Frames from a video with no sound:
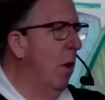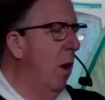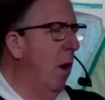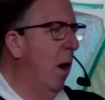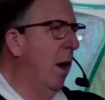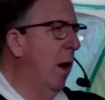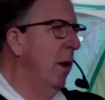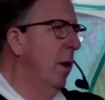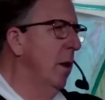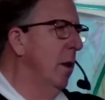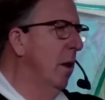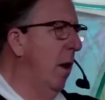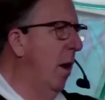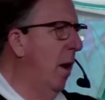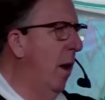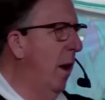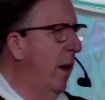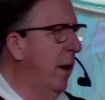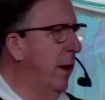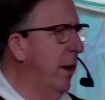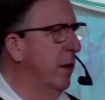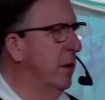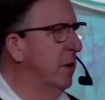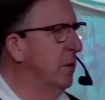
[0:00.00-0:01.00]

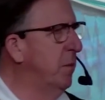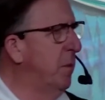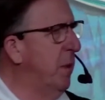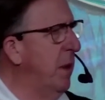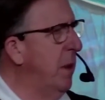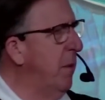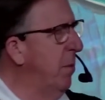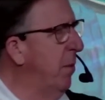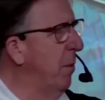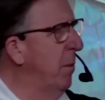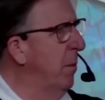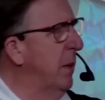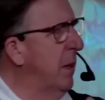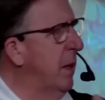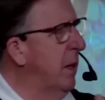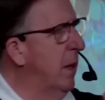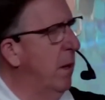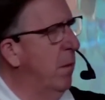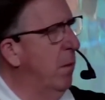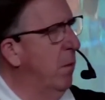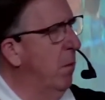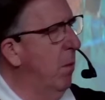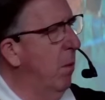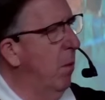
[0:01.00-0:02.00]
online, as people
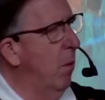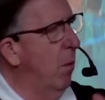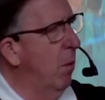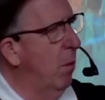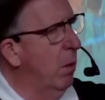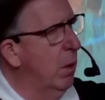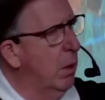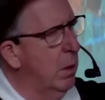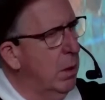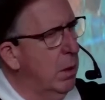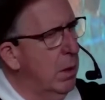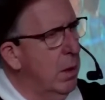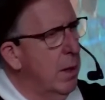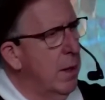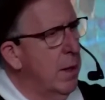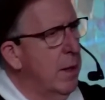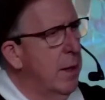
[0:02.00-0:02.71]
become more